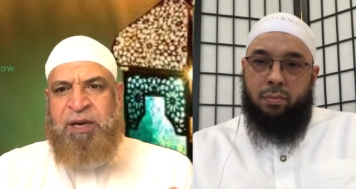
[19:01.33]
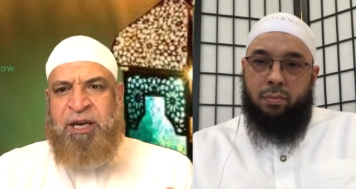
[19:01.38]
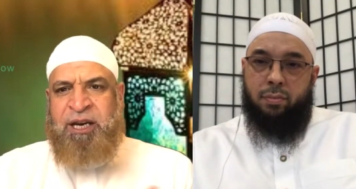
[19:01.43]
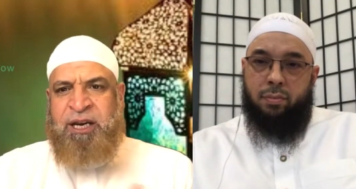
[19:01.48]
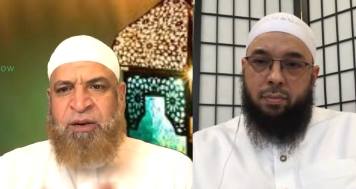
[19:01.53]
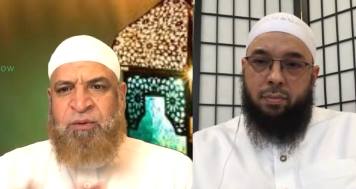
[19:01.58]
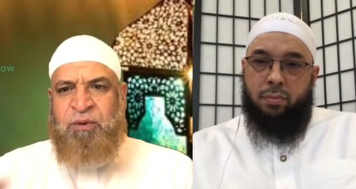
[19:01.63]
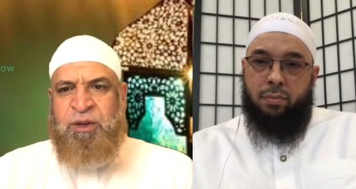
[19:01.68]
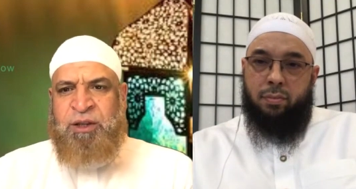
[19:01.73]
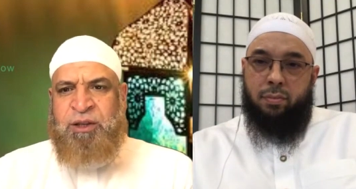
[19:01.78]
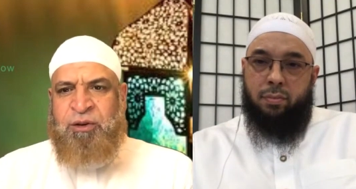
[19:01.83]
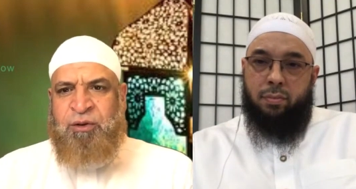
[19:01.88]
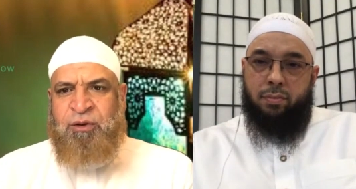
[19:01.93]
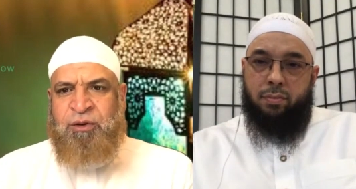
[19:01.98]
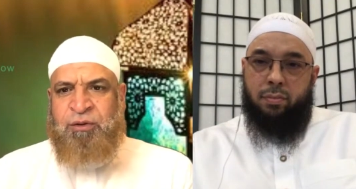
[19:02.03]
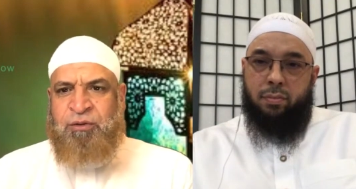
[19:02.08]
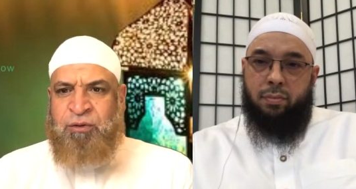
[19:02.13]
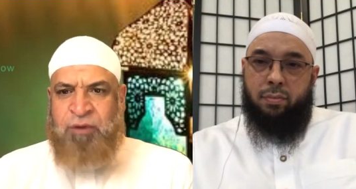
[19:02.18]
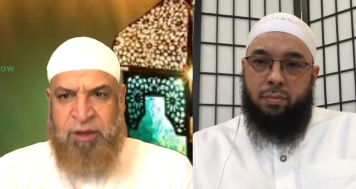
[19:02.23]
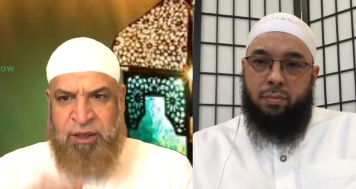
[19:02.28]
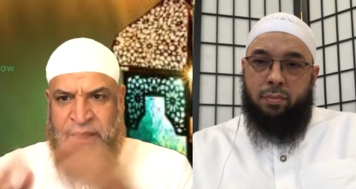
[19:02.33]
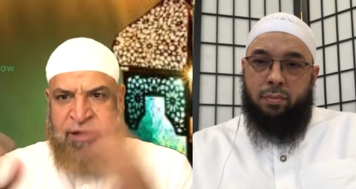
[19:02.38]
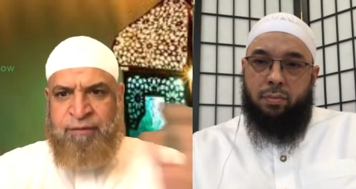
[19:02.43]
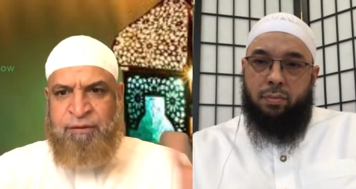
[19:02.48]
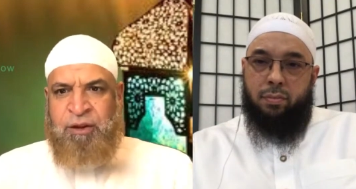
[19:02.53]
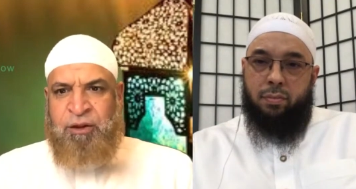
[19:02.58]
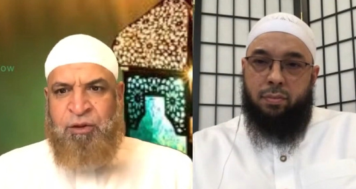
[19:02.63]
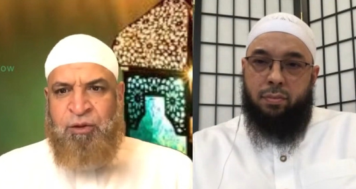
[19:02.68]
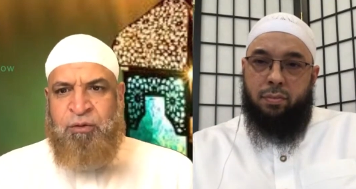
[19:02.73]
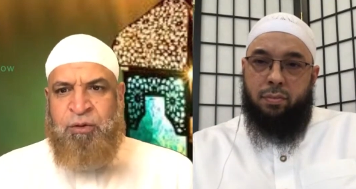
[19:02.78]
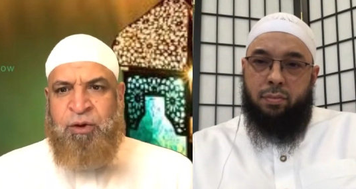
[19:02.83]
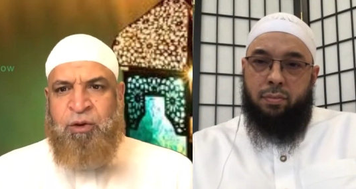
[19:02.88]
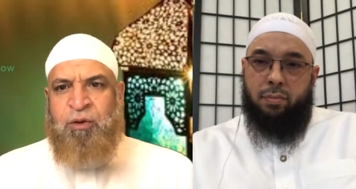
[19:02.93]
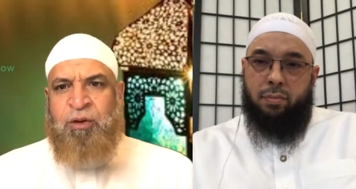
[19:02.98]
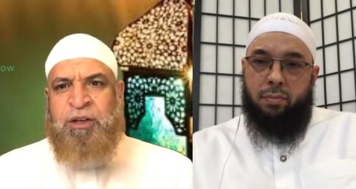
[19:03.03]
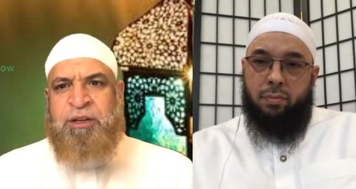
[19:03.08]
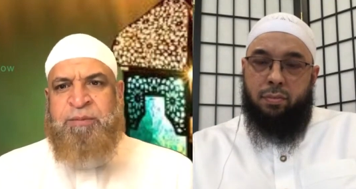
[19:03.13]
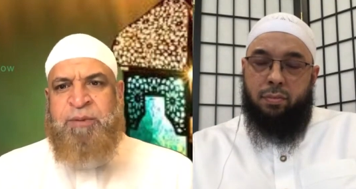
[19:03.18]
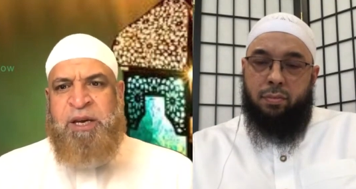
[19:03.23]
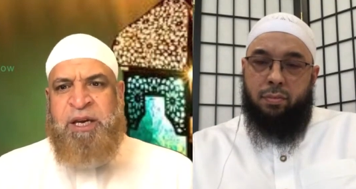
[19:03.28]
Speaker 1: speaking with the Urdu, even though we
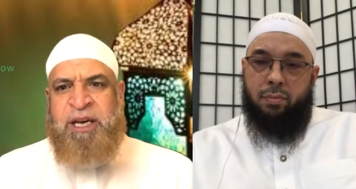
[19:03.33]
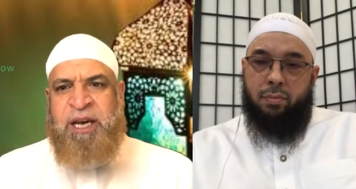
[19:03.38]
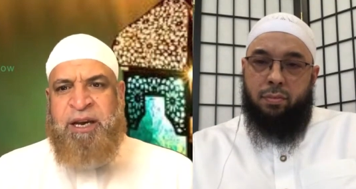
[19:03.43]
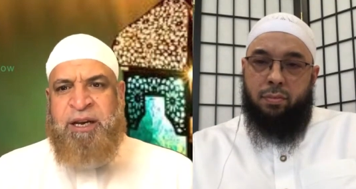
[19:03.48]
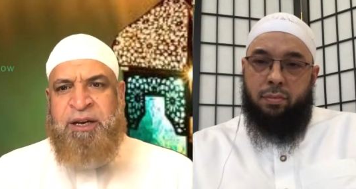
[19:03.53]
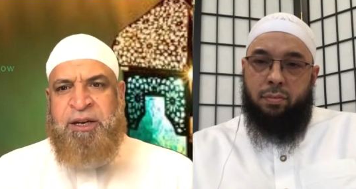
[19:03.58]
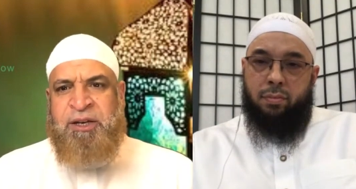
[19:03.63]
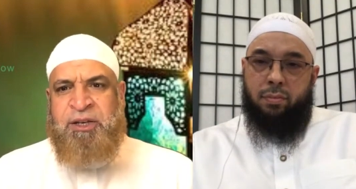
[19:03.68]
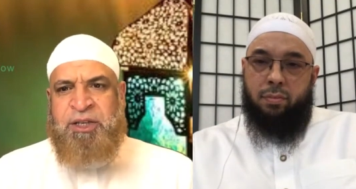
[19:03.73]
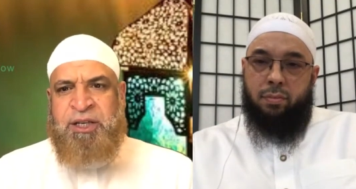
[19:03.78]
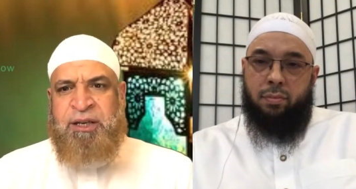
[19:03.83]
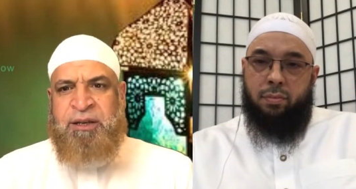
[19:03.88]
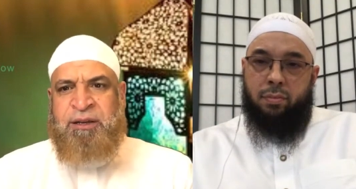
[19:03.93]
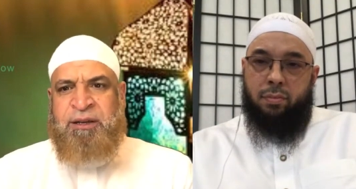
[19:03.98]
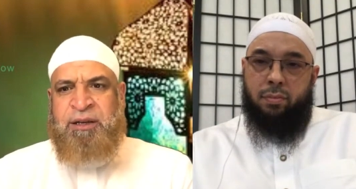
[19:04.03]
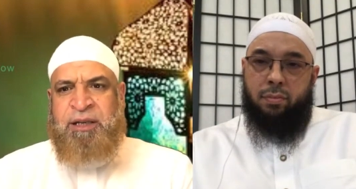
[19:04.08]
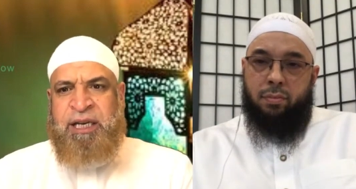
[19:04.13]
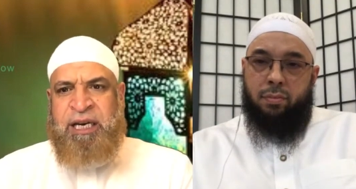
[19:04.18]
all speak English, and